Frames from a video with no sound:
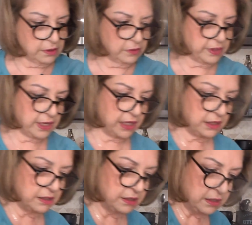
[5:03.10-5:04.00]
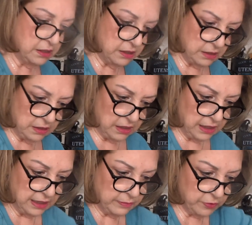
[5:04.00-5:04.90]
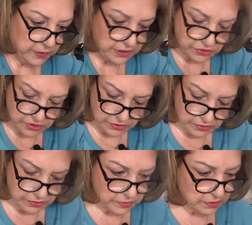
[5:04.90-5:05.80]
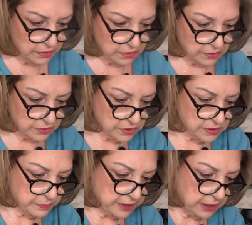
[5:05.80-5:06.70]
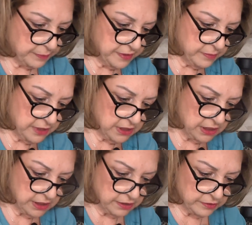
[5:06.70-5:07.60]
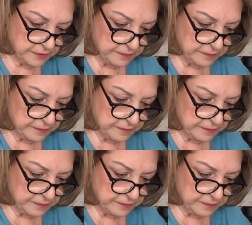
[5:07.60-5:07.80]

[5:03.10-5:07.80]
Okay. I'm going to just plop them in here.